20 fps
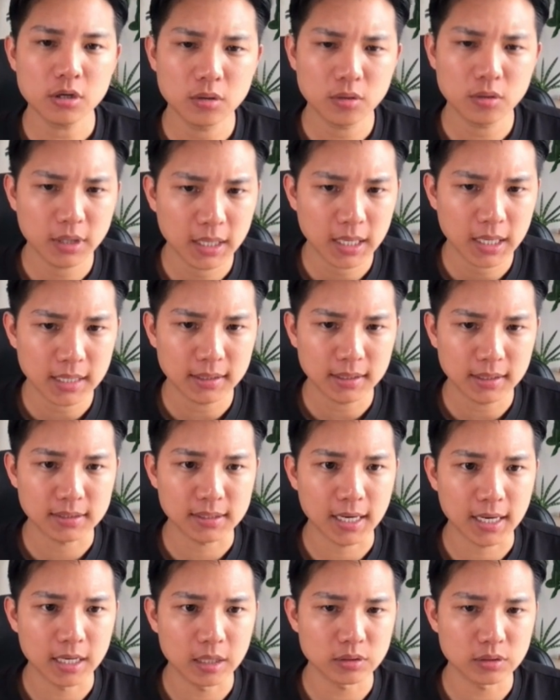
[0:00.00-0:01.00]
looking at the
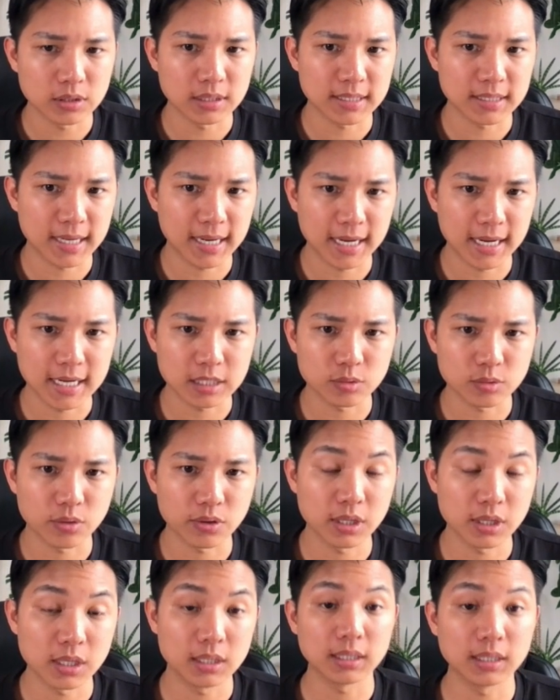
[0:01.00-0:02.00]
titles and tags
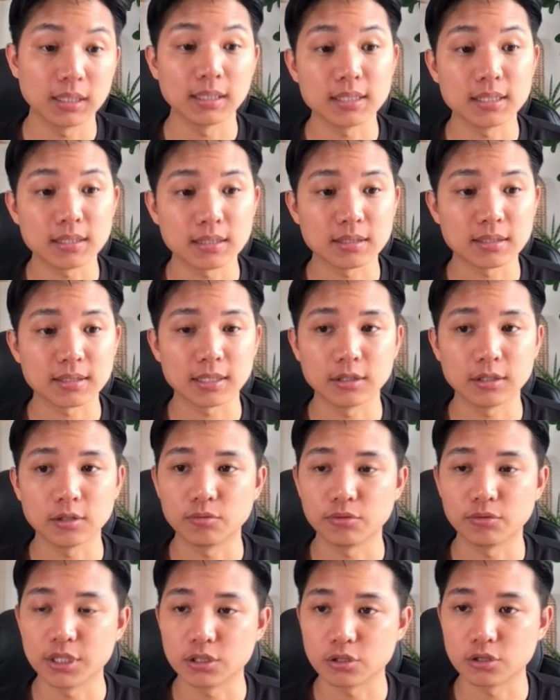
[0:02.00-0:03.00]
within the listings that
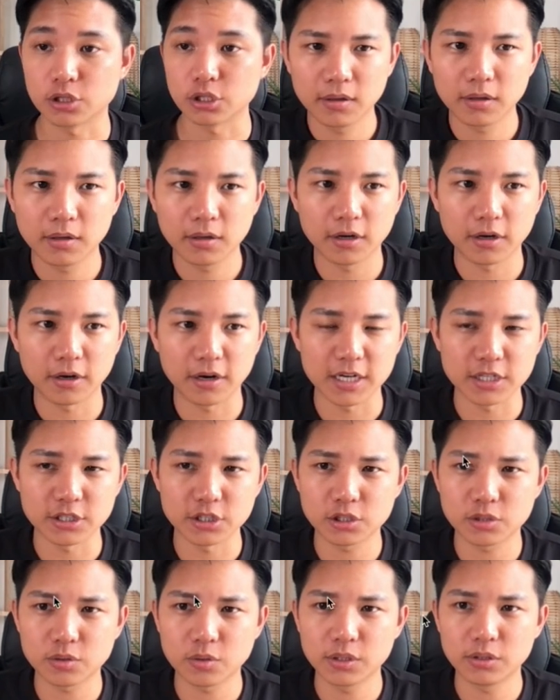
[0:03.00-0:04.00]
you researched. All right,
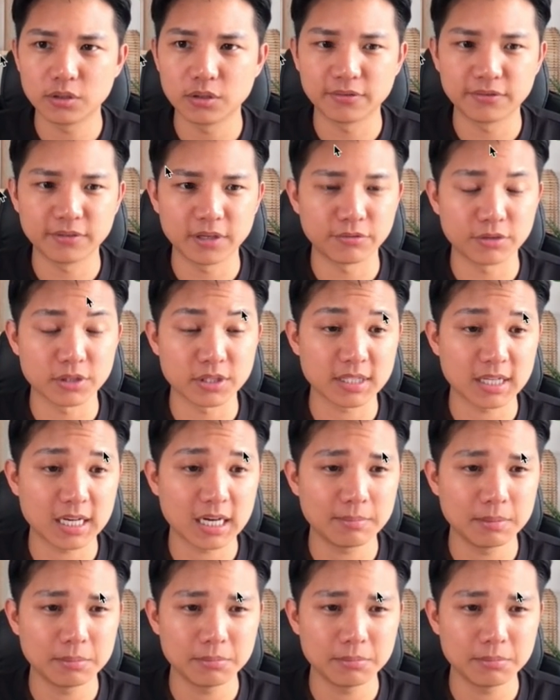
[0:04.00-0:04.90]
just going to the favorites tab.